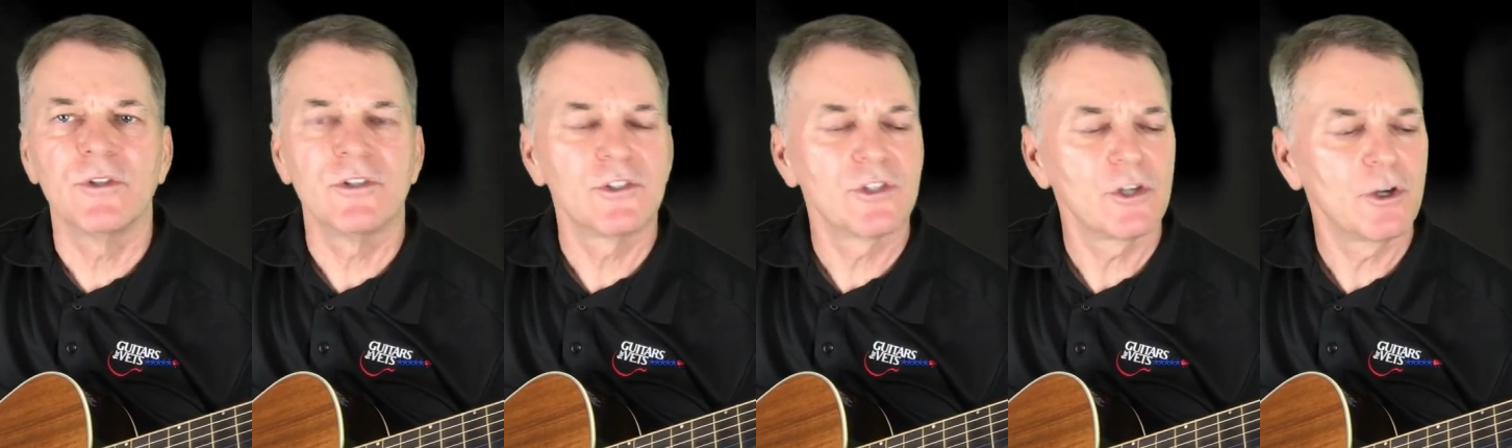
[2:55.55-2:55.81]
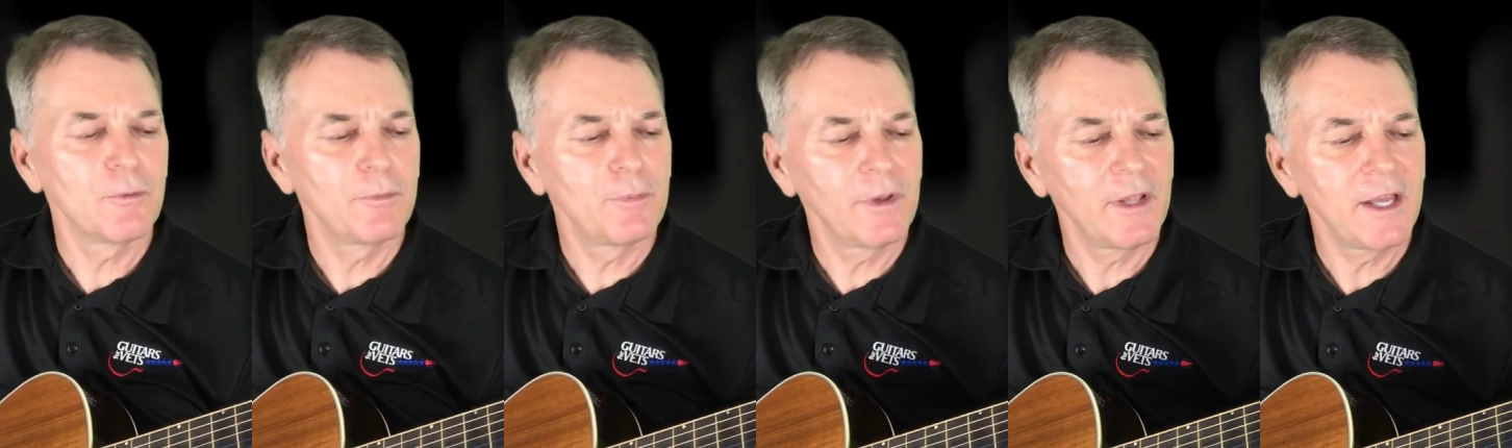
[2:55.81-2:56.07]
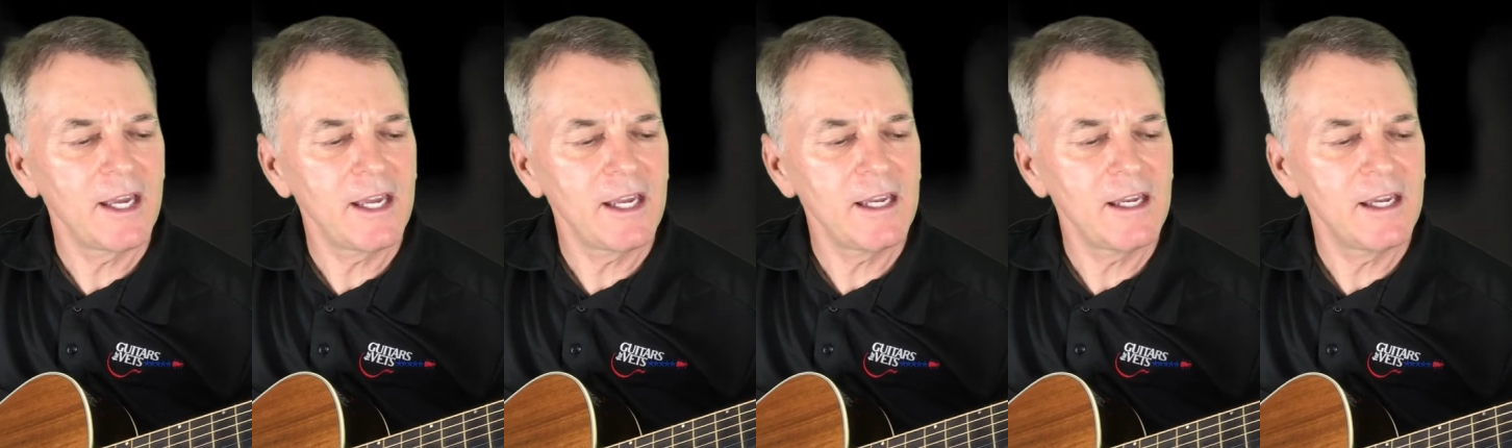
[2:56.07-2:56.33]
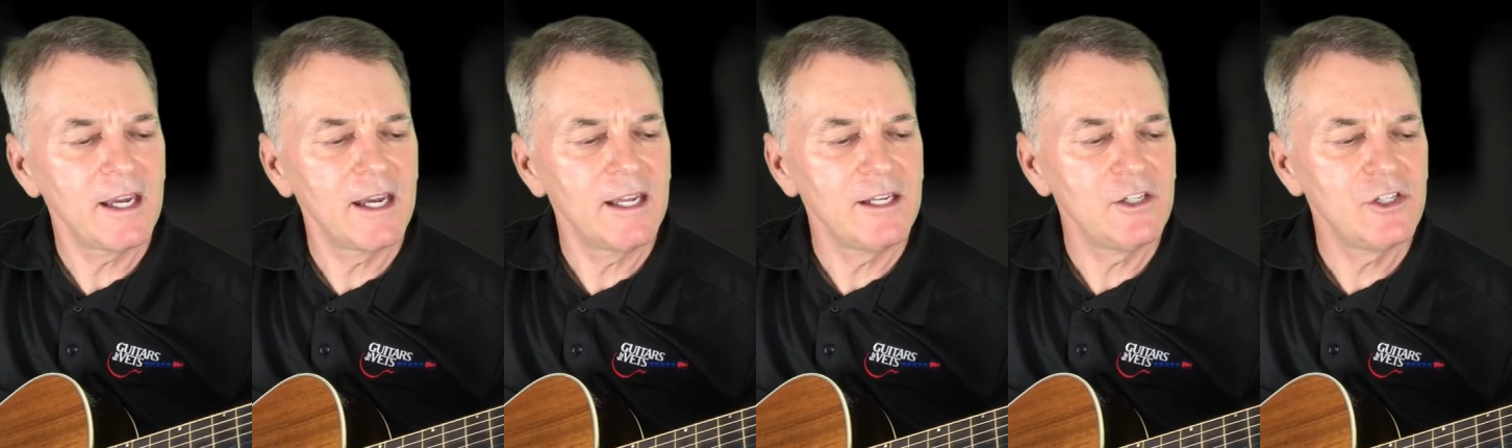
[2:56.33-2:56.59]
So play
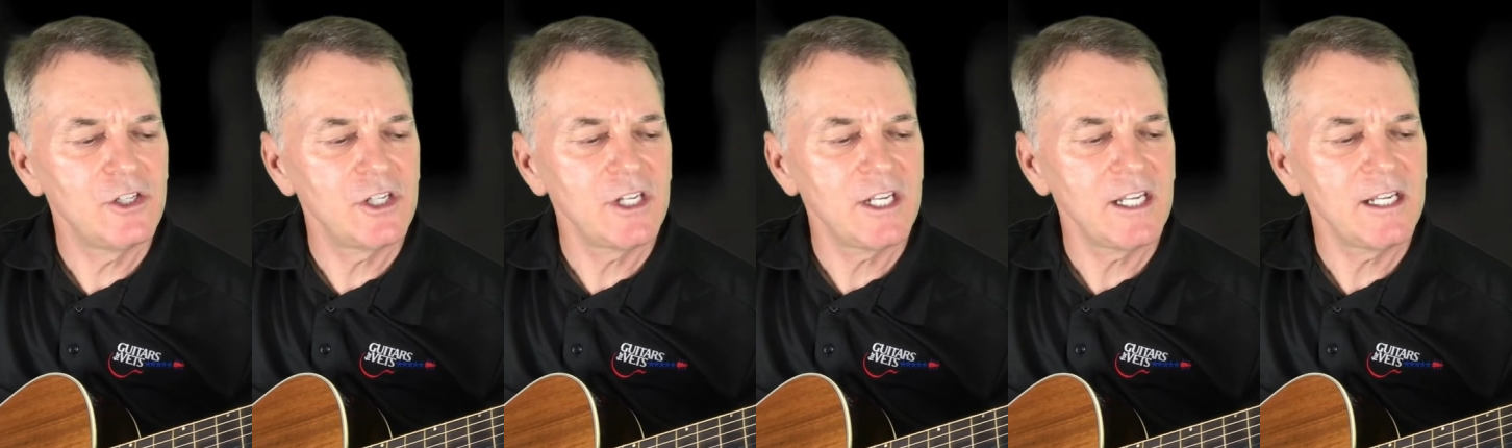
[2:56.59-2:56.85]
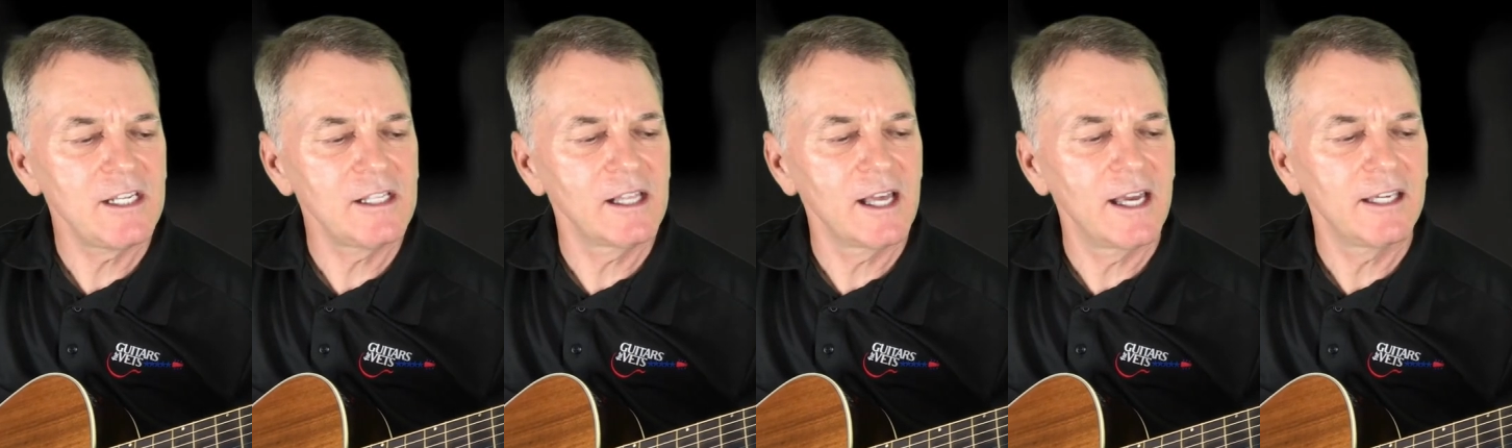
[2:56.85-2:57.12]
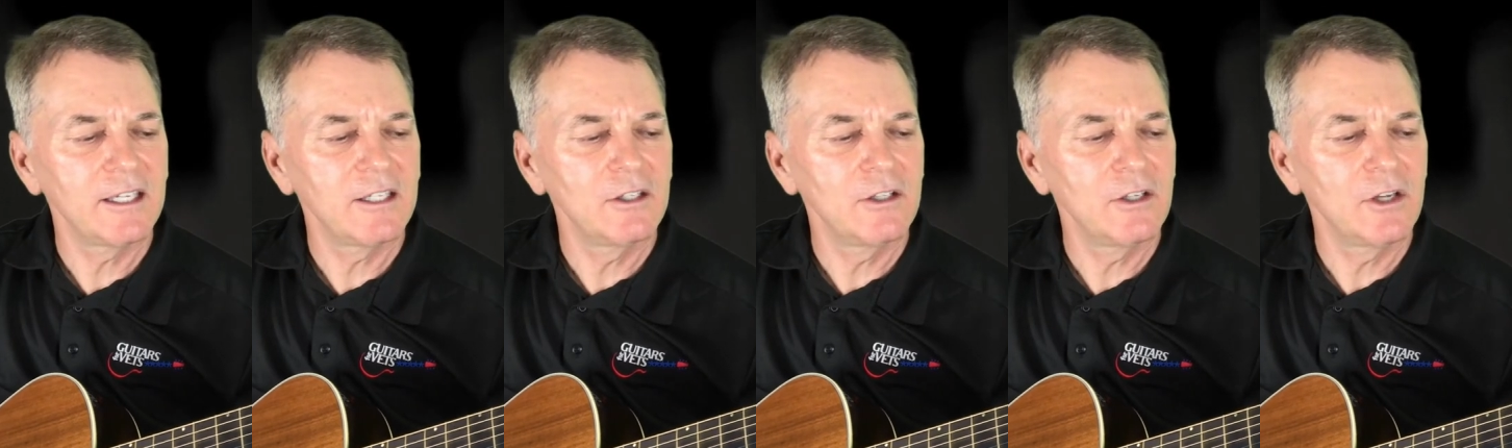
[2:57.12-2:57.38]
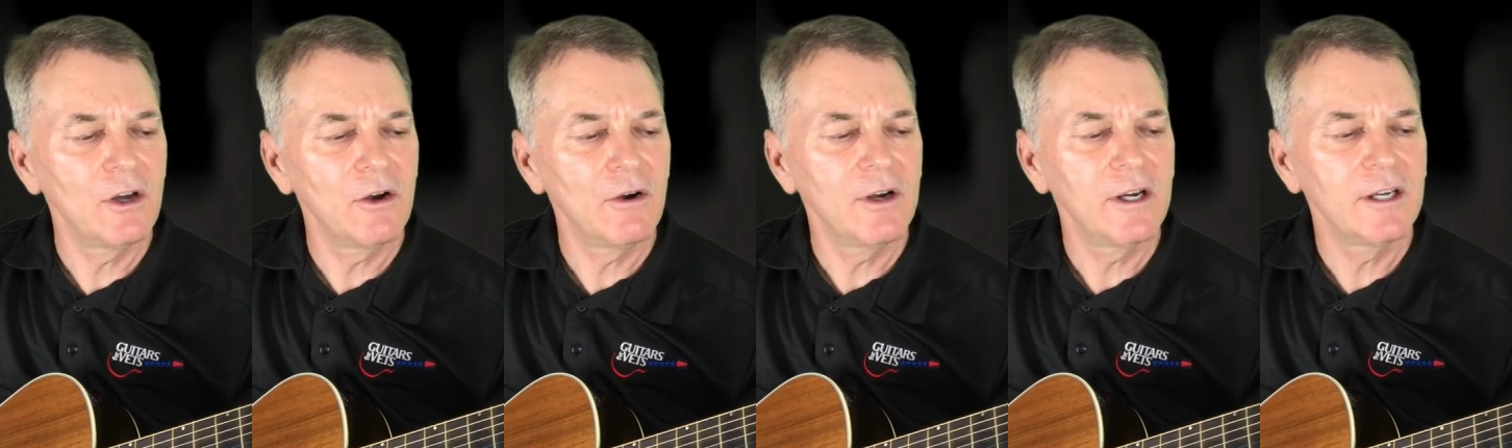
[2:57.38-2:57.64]
a G like you
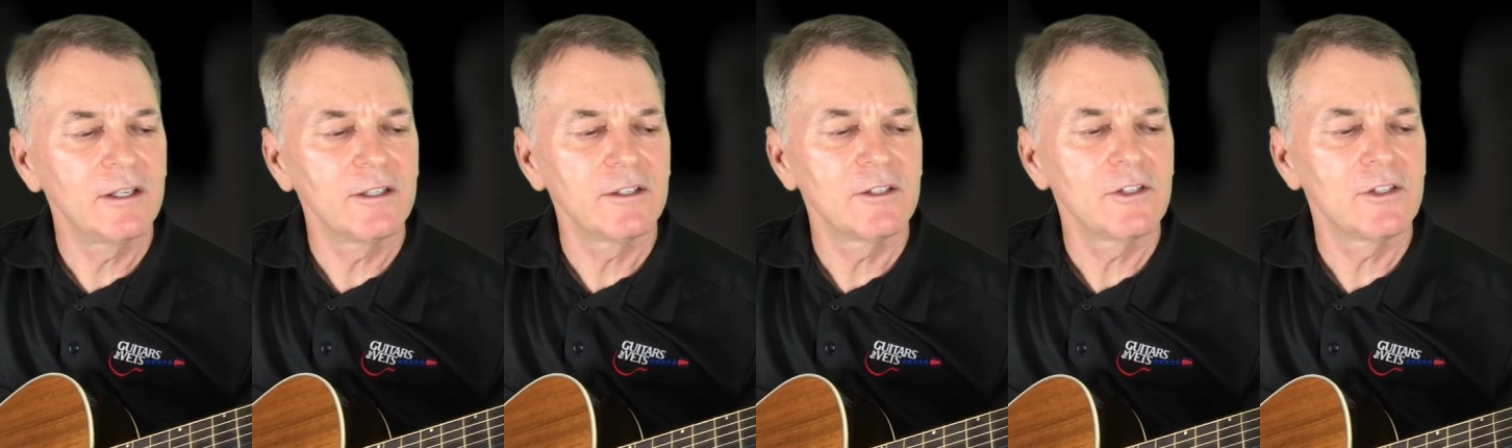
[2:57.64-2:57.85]
know it.